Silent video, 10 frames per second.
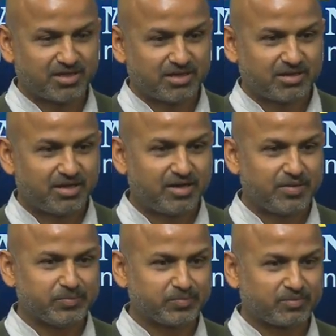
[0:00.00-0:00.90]

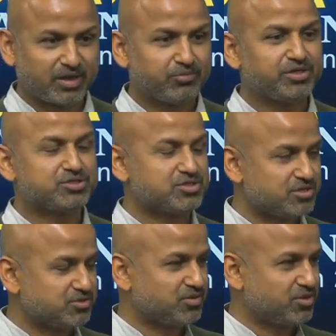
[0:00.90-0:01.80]
um, we used to
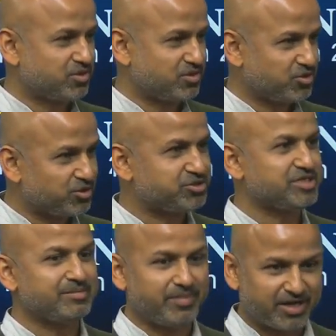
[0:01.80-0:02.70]
do
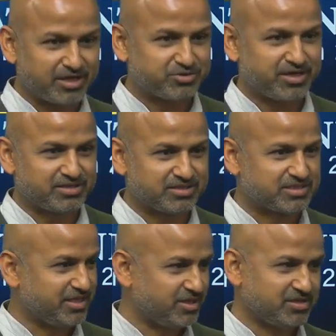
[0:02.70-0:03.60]
13 megatrends
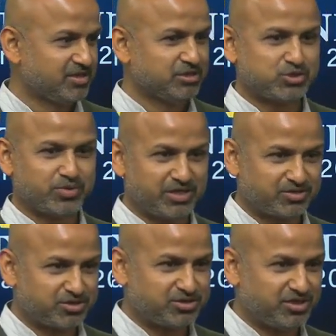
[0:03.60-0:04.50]
in
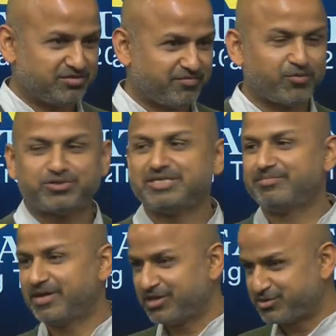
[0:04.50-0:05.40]
2013, 14
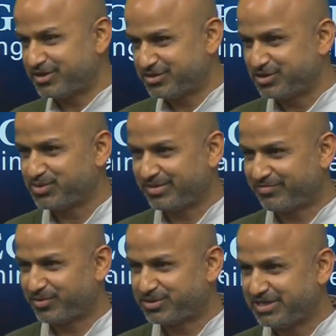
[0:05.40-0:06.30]
megatrends in
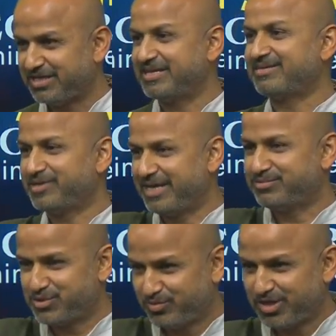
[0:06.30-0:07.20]
2014, and then it became
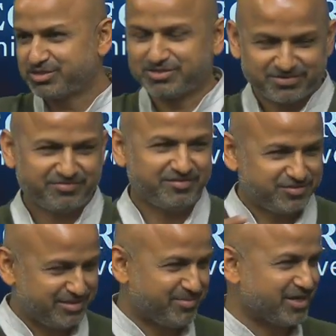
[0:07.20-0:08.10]
too much,
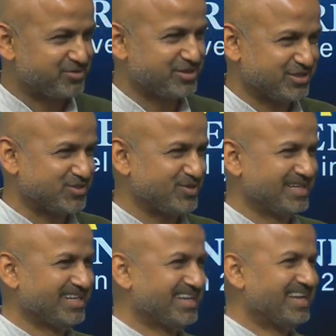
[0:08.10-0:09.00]
15 megatrends in 20.
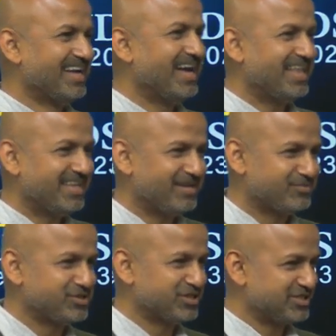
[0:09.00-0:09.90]
And then
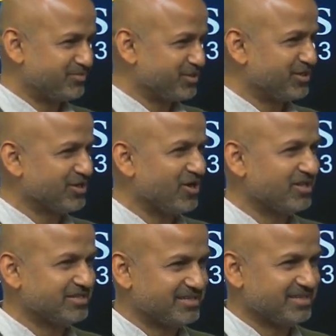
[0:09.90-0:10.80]
we just said, we're going to call
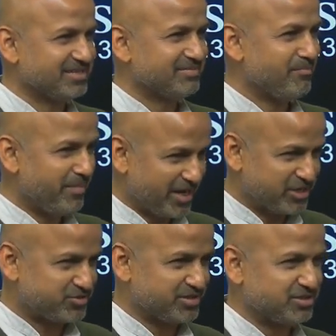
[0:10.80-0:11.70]
it
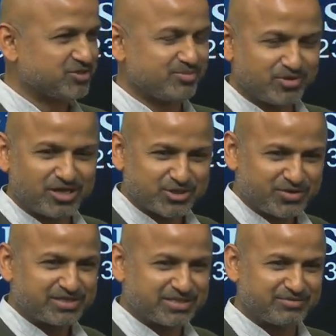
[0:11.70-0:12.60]
megatrends. It used to be called
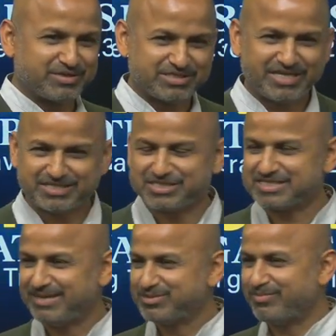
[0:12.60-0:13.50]
trends, and we changed its
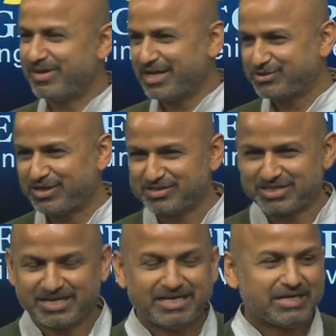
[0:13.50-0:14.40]
name to megatrends.
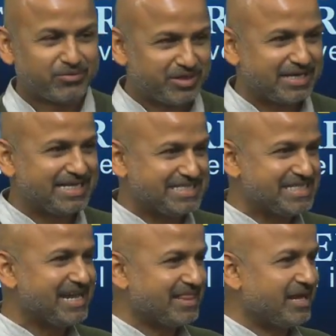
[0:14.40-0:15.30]
With an
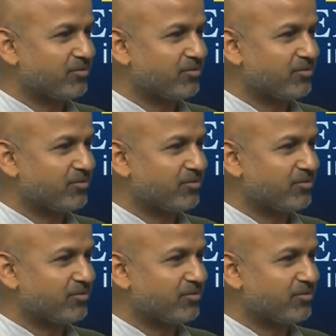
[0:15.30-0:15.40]
idea that will